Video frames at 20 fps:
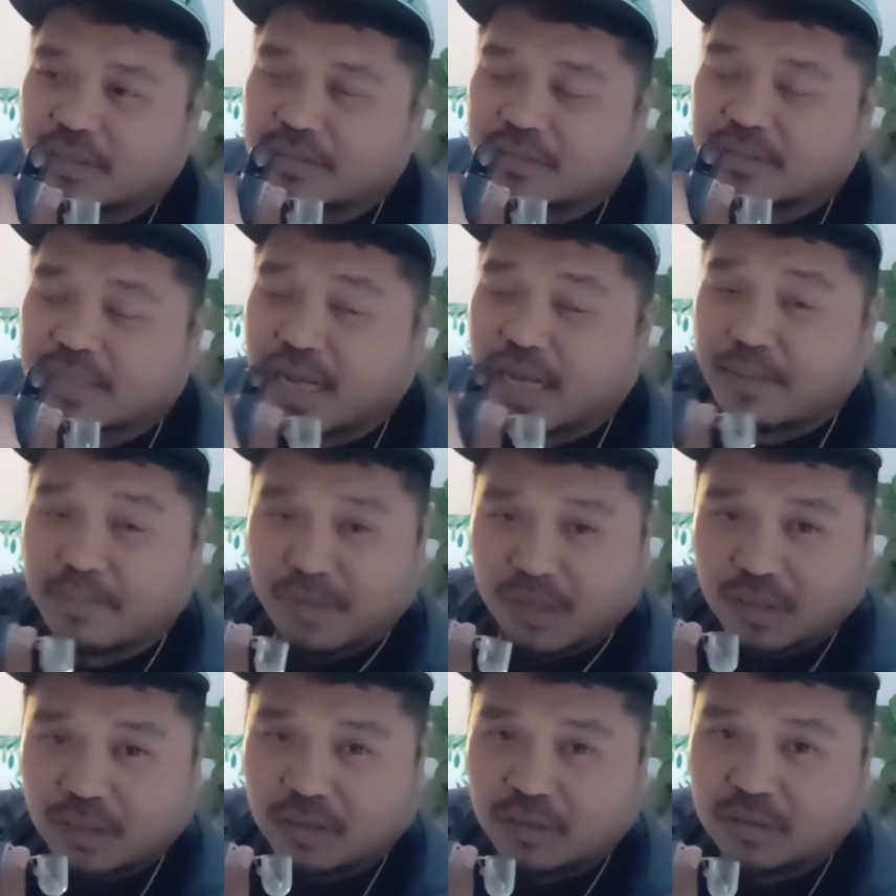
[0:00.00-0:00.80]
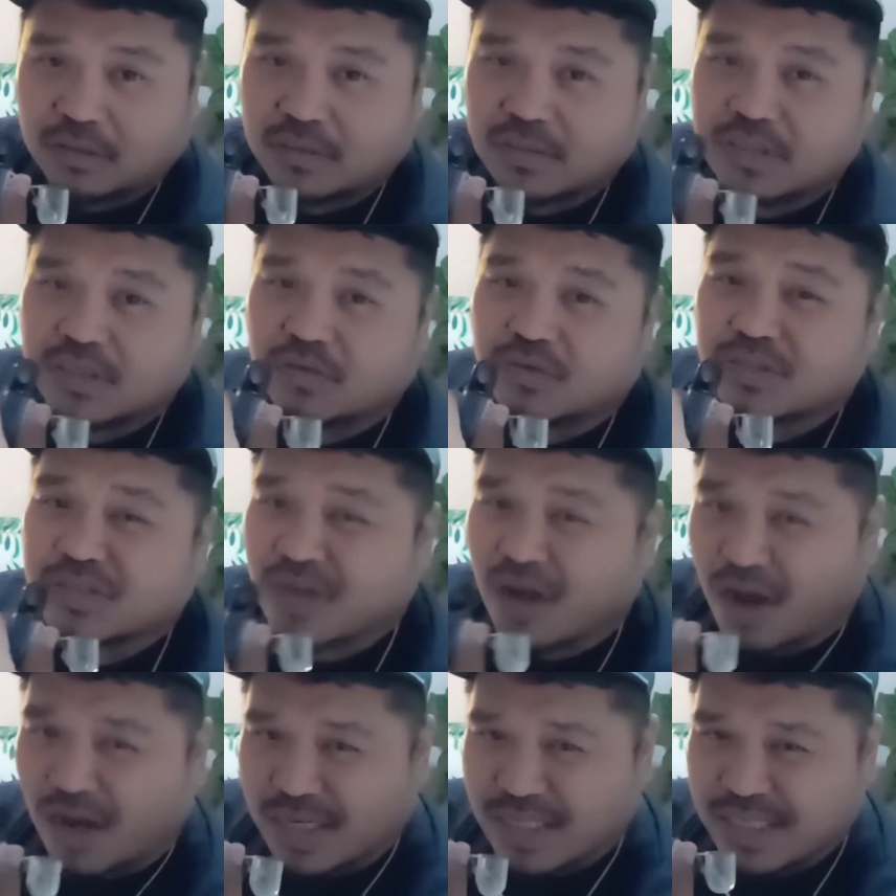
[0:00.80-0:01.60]
chemicals or
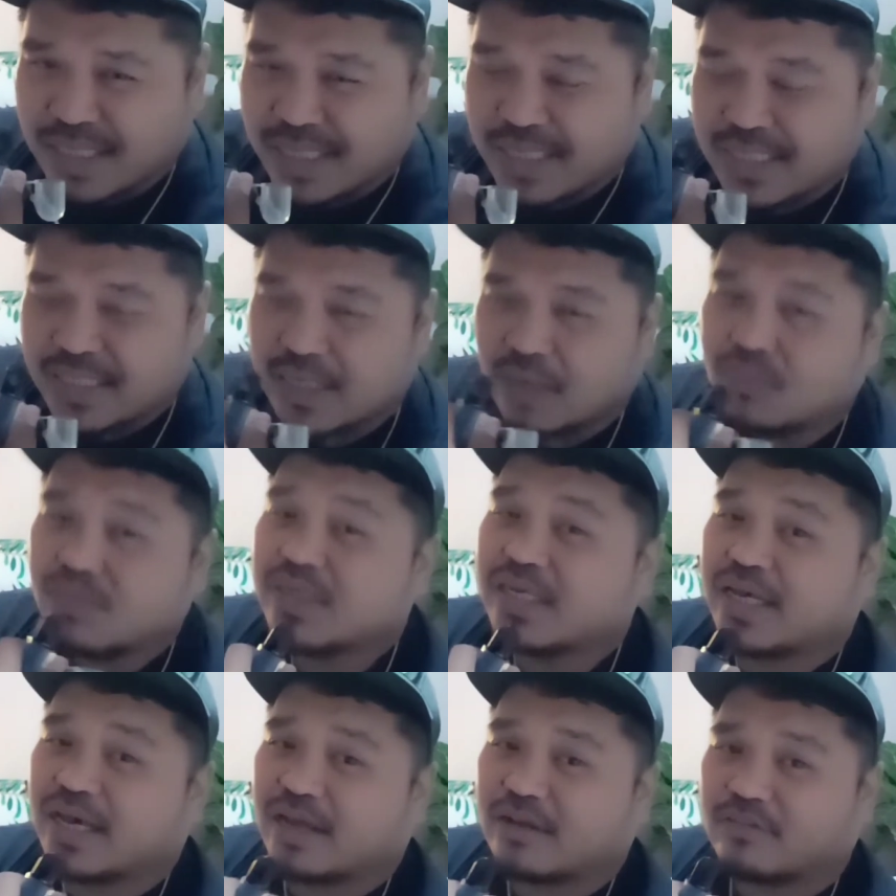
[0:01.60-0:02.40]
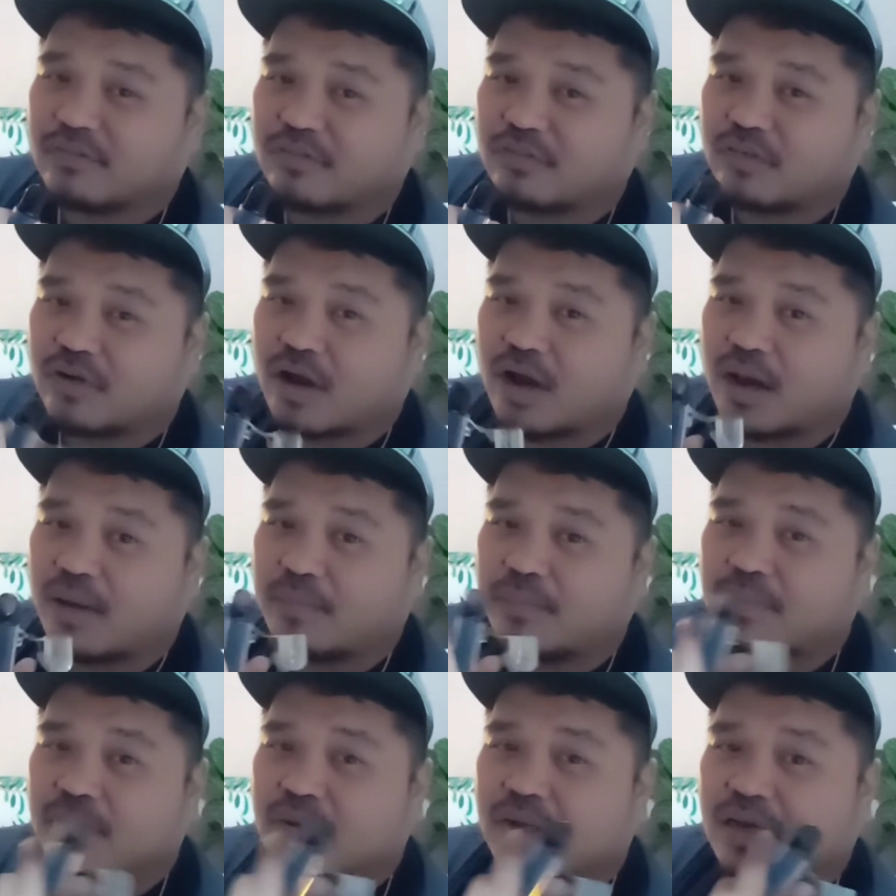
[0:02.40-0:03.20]
toxins that we get from
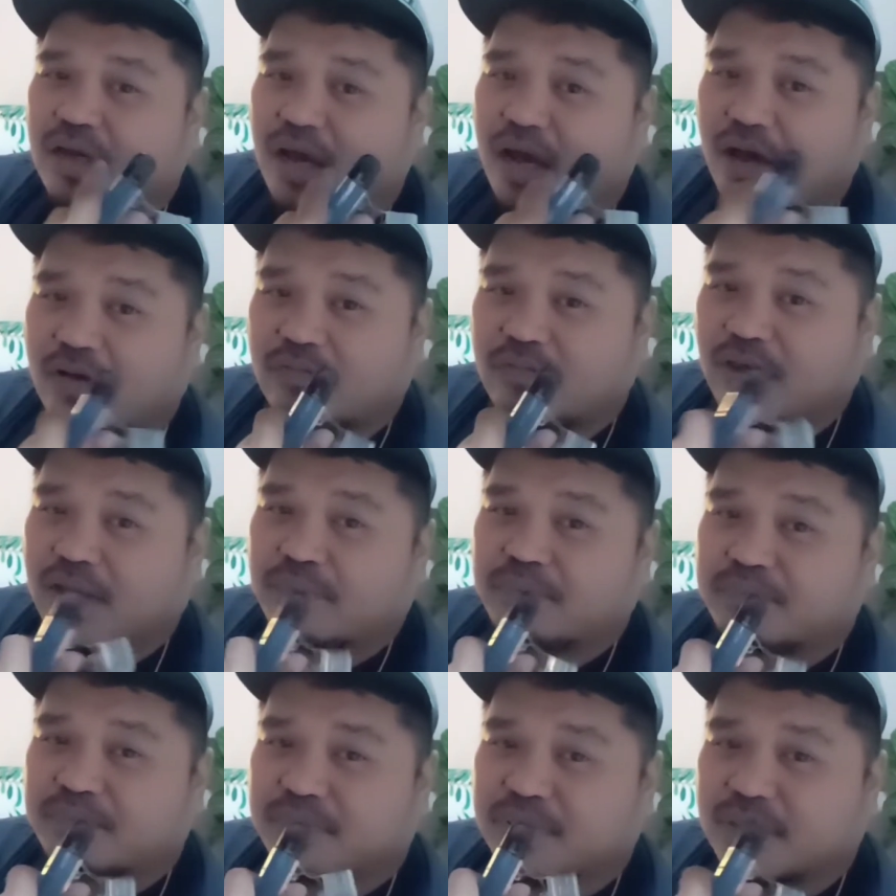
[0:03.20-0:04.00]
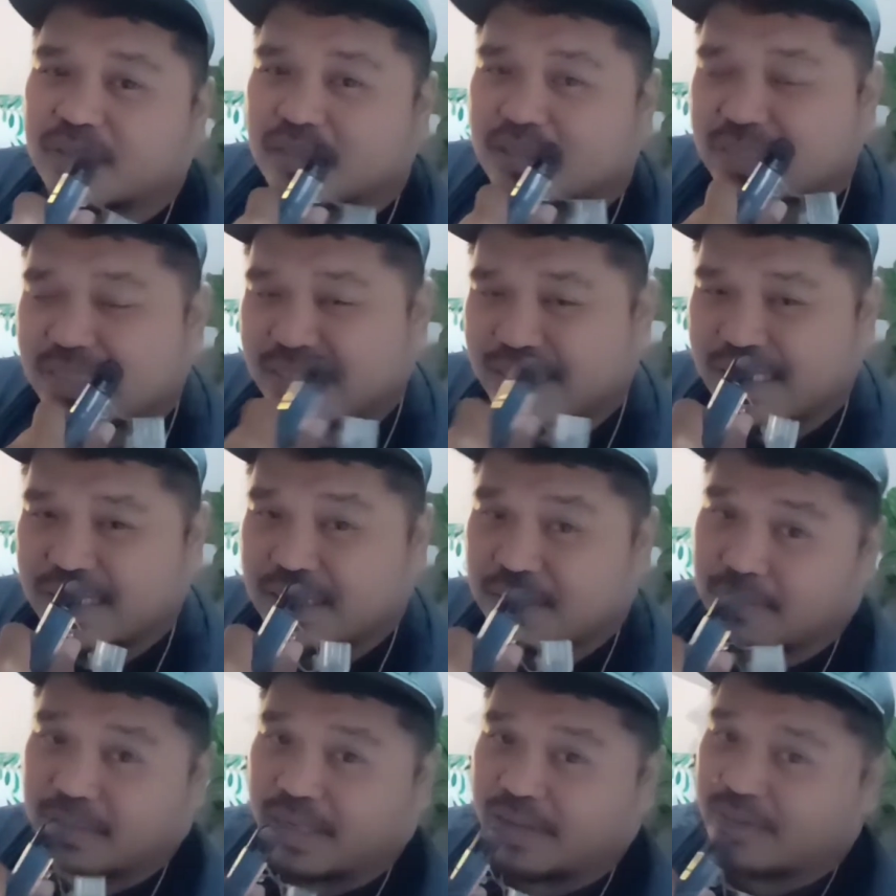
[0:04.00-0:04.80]
a vape system like this.